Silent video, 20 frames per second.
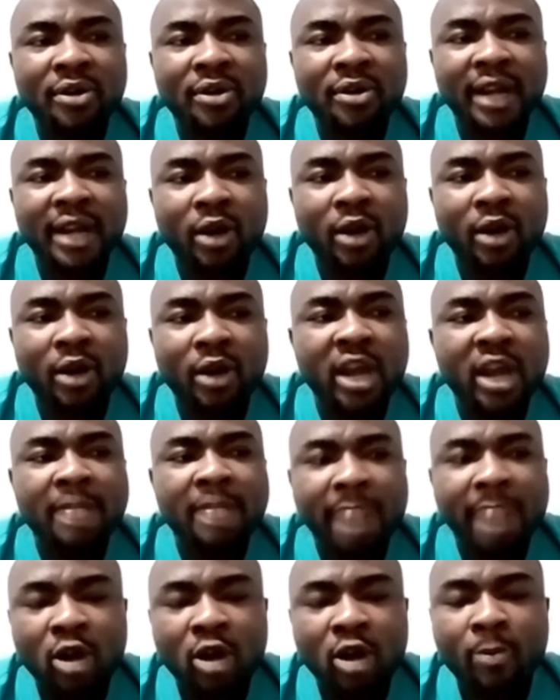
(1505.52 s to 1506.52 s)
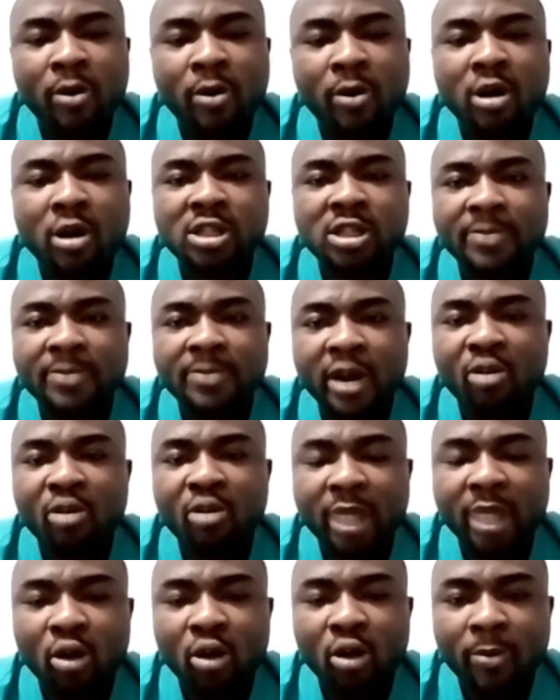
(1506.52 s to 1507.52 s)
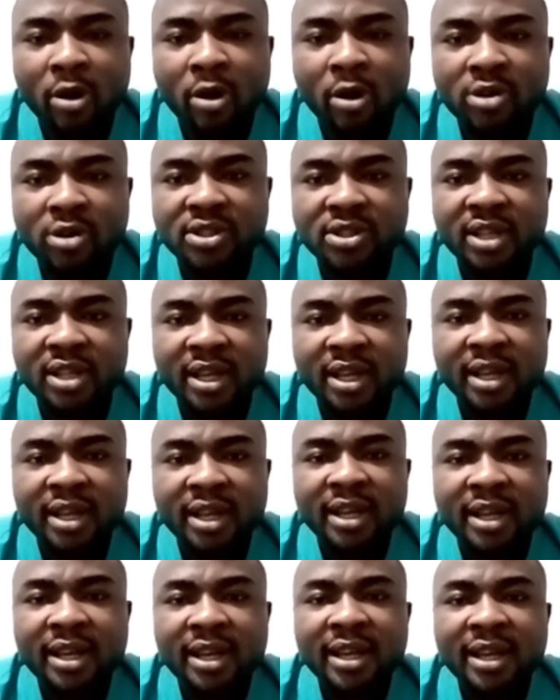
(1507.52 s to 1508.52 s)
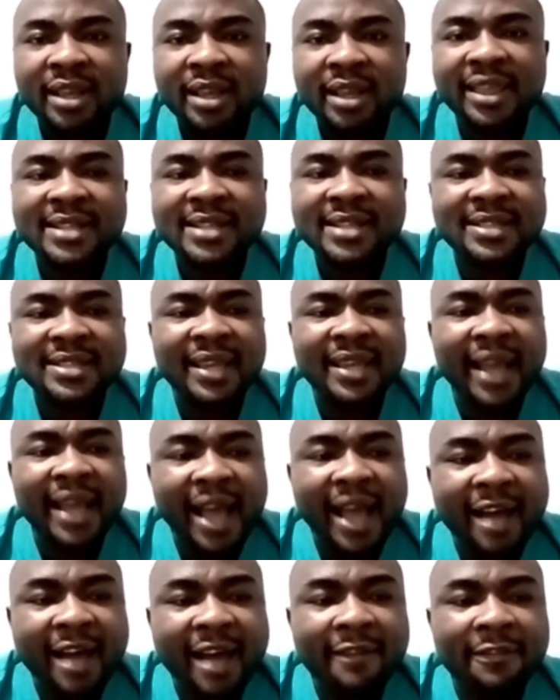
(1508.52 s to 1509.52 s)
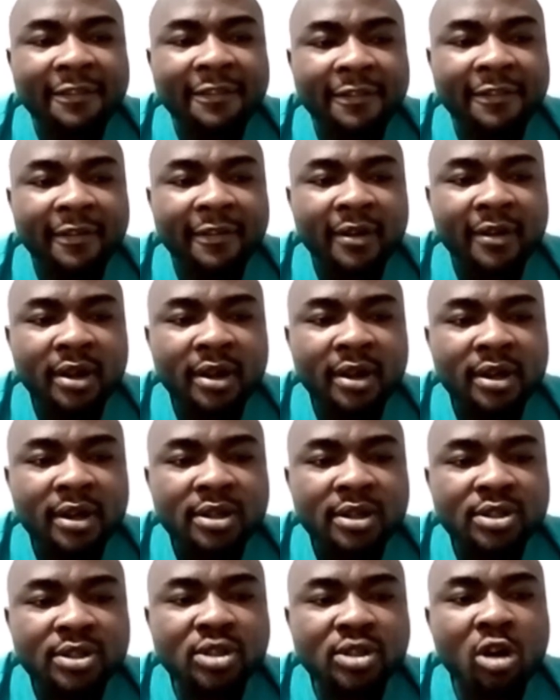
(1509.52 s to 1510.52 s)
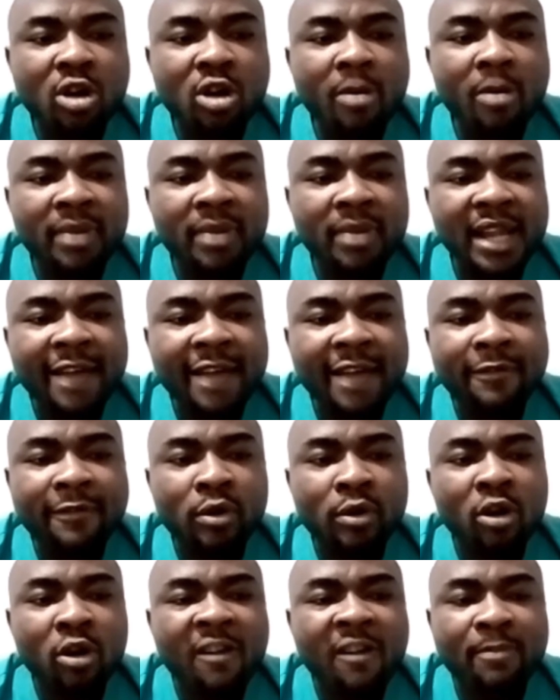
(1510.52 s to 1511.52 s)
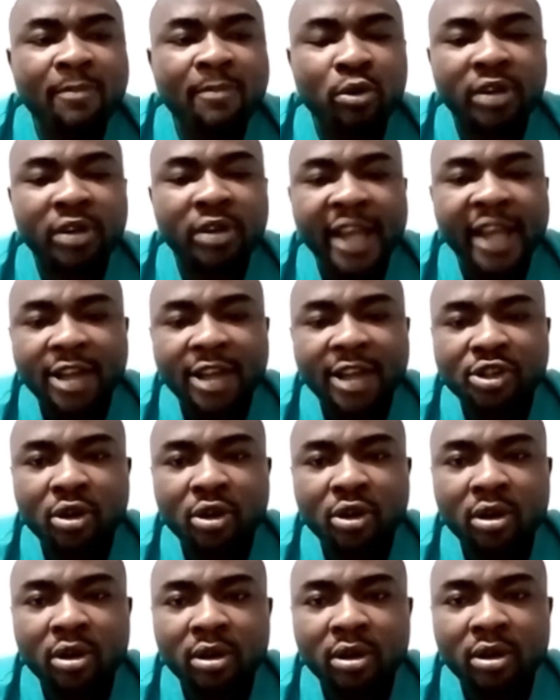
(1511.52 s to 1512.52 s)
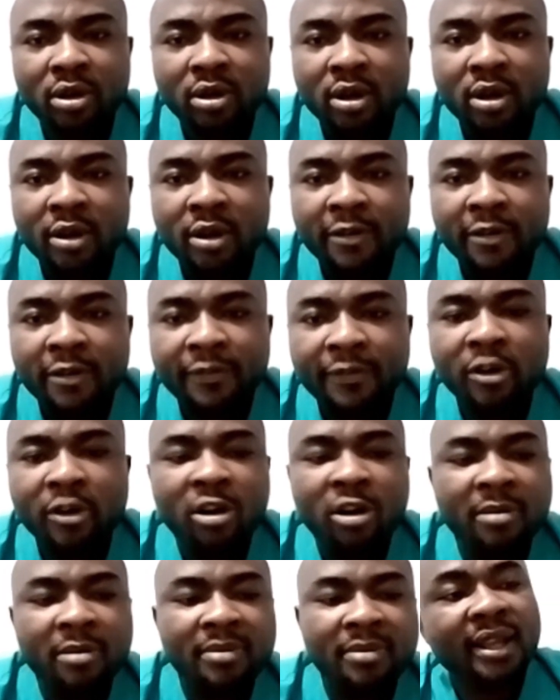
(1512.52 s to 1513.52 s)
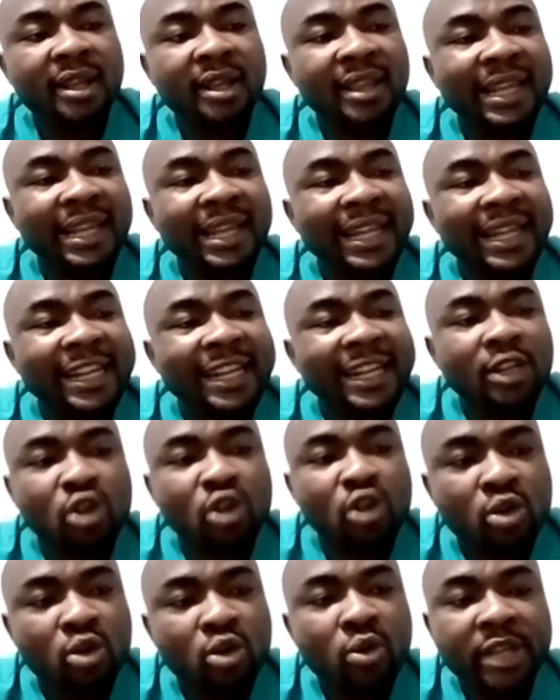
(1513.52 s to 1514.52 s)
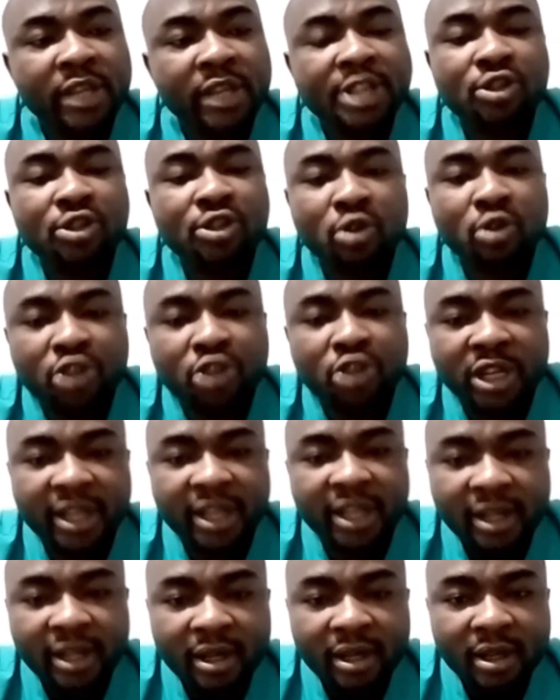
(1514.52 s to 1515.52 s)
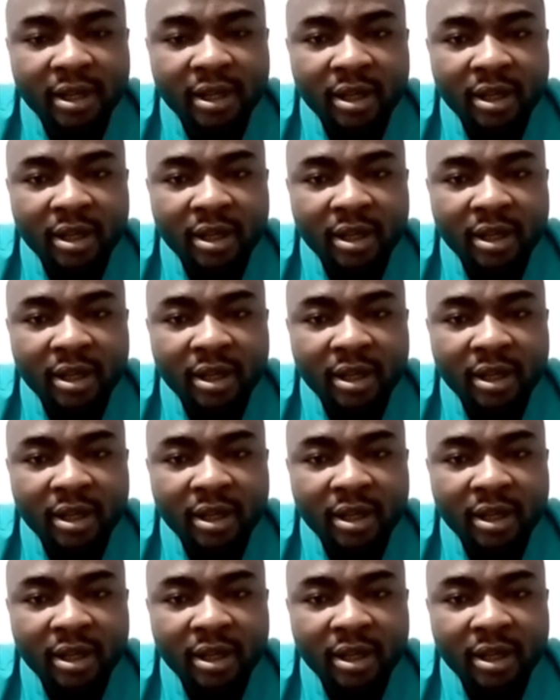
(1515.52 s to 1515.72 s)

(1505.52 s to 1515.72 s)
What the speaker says: undergoing menopause, perimenopause, they still have some level of protection from the little estrogen